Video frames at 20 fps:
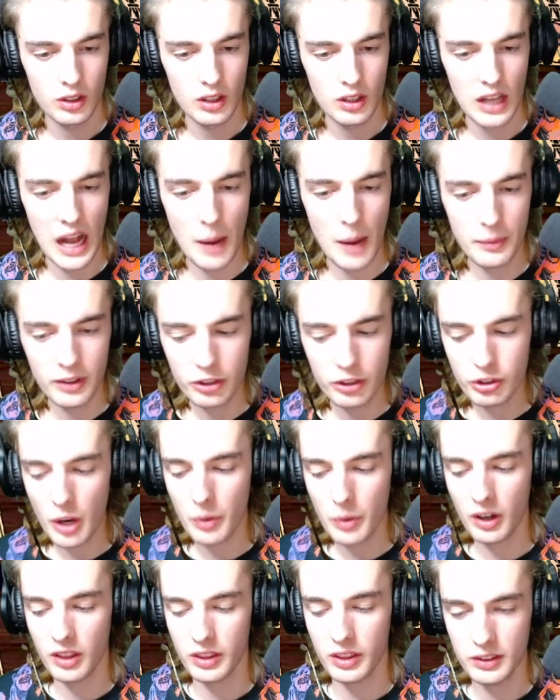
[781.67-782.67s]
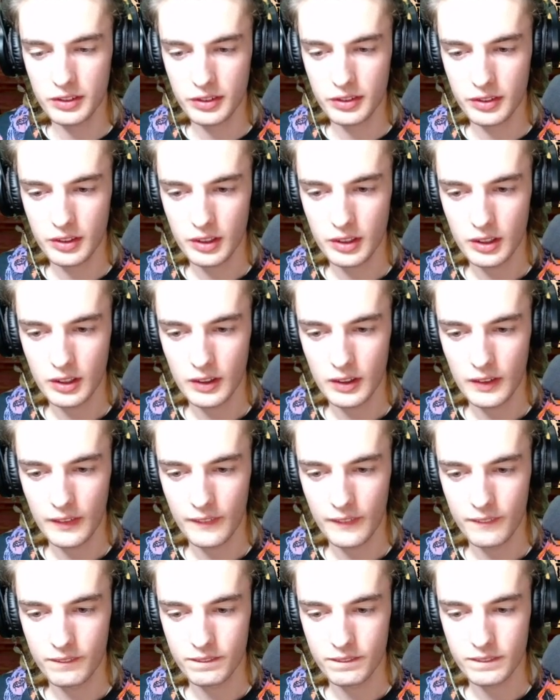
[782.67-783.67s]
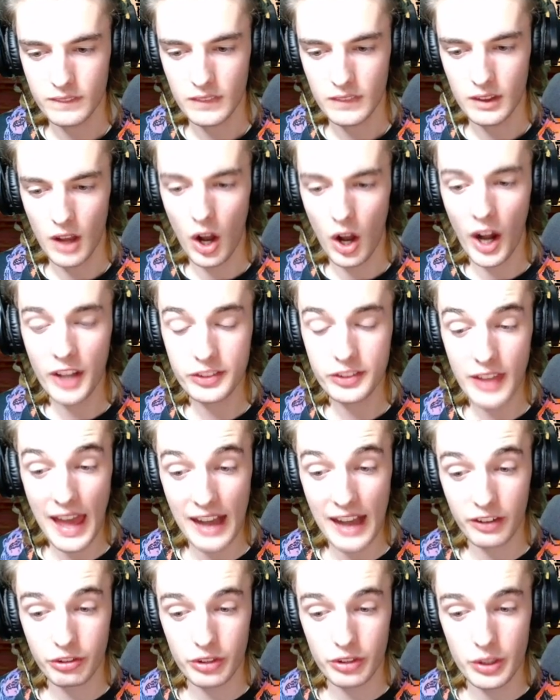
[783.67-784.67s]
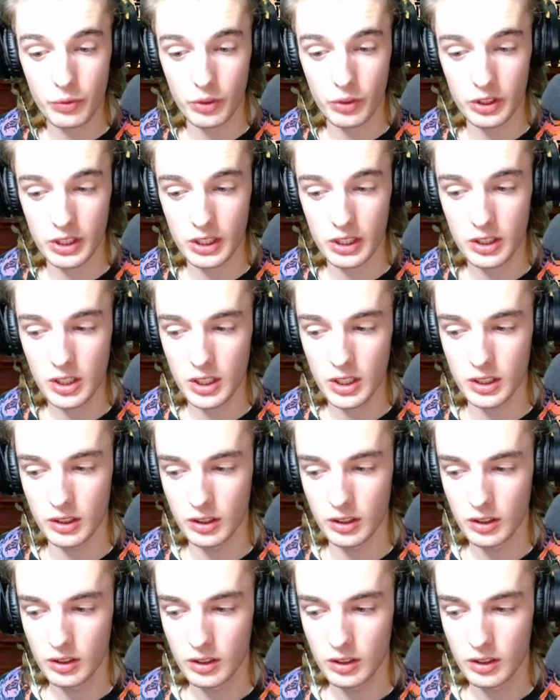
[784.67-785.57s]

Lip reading: I'm gonna draw one of these. Oh, that's actually really good.